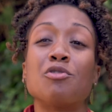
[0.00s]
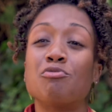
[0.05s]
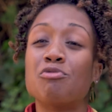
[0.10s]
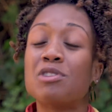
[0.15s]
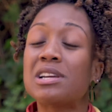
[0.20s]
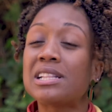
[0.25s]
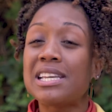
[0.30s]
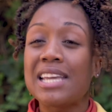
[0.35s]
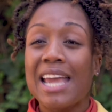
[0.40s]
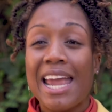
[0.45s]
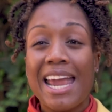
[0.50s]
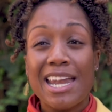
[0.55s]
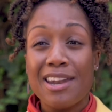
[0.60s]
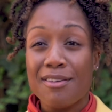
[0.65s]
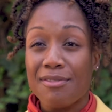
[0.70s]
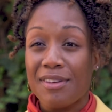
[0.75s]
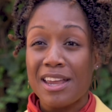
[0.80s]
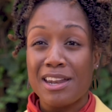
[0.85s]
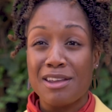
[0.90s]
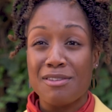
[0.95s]
really
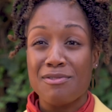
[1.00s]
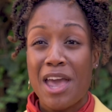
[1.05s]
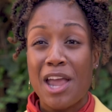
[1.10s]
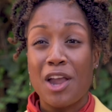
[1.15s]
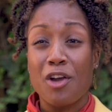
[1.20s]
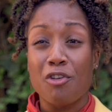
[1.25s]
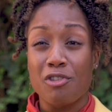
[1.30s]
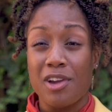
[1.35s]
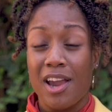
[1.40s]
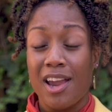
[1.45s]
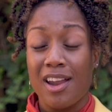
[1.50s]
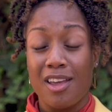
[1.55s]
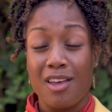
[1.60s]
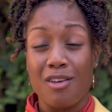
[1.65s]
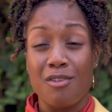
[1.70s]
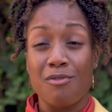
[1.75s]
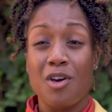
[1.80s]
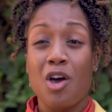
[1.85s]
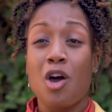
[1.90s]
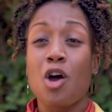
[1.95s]
innovative and
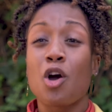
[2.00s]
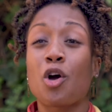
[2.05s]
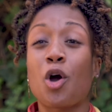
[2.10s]
creative